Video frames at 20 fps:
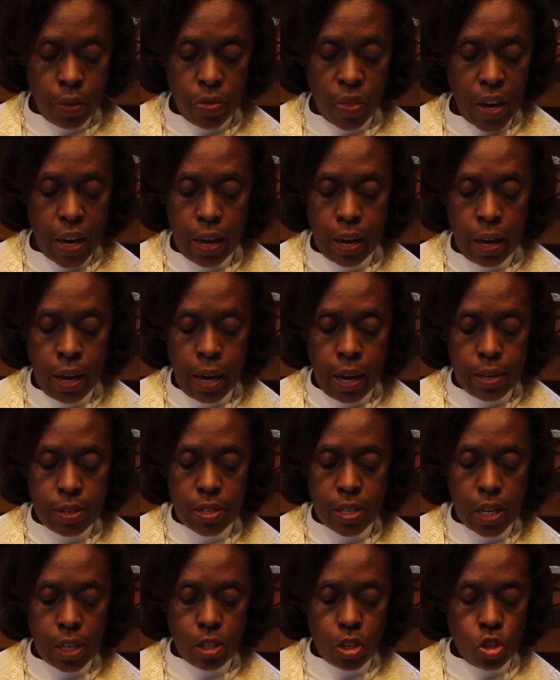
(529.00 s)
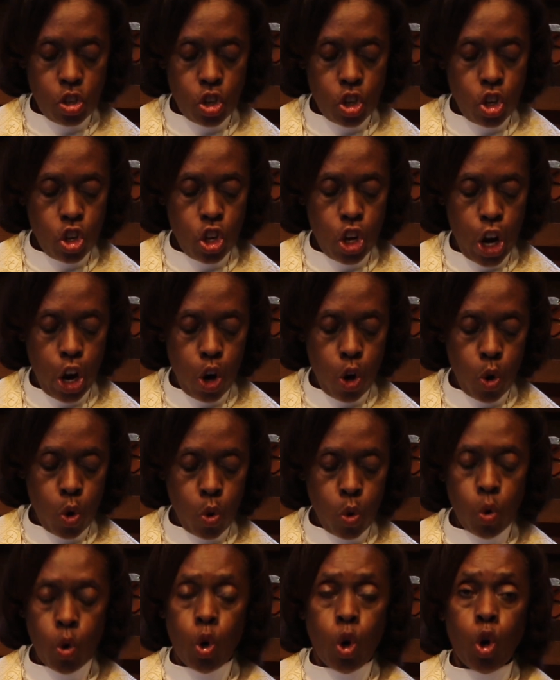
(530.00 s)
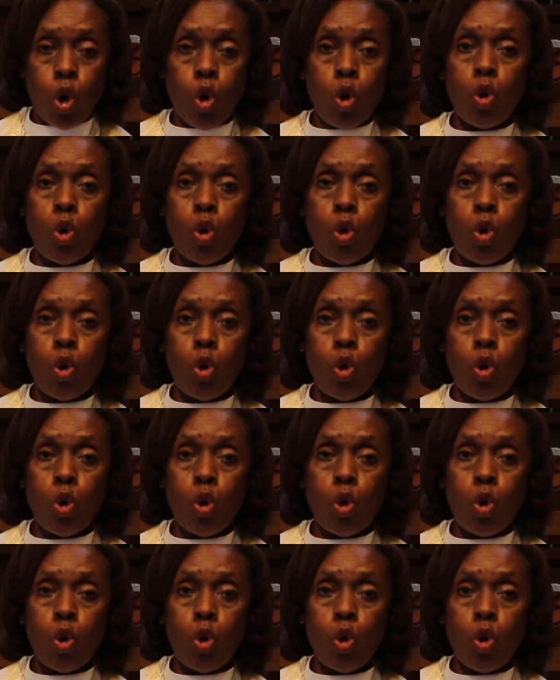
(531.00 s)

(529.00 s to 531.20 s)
they didn't know